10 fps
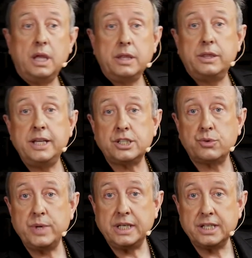These are
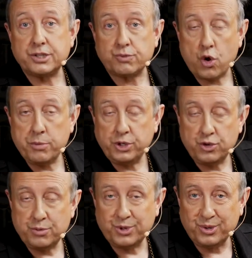written as Roman
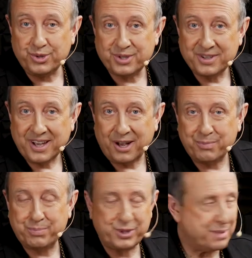numerals. I'll
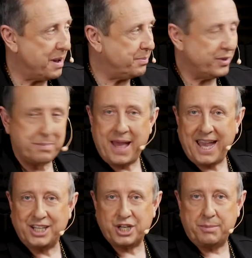put them up on the
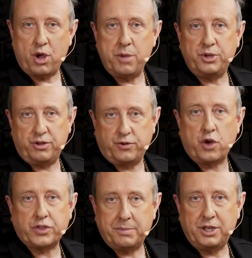page in a moment. You've
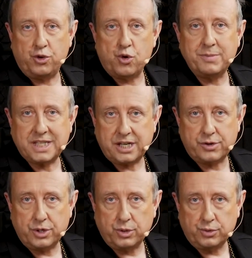got them in your
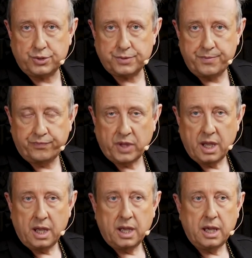materials.
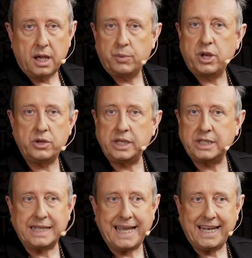We don't need
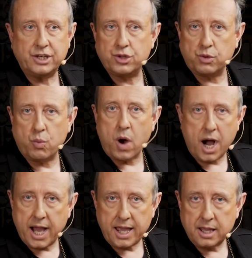to get into the
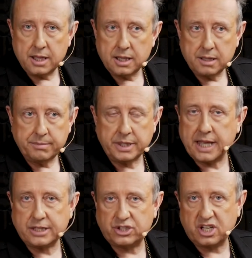why, but
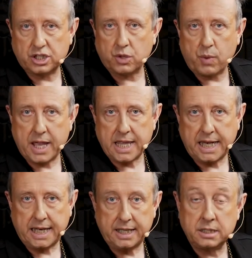that's just the way that
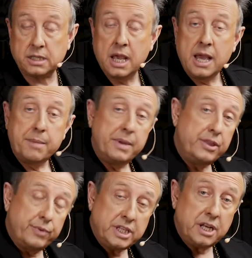it is. And
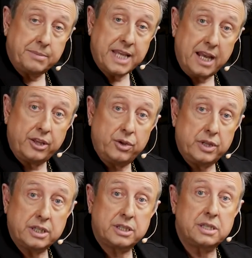the reason I'm telling you
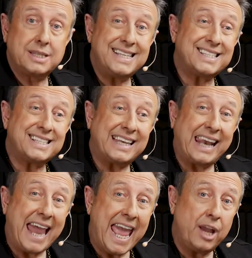this is this
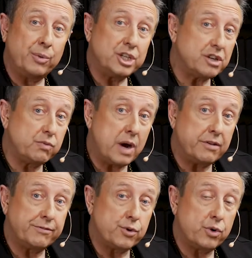language of 1,
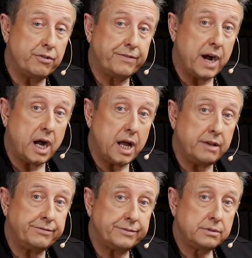4, and
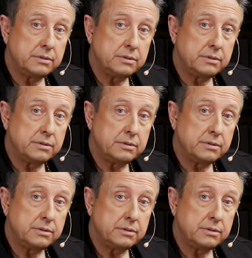5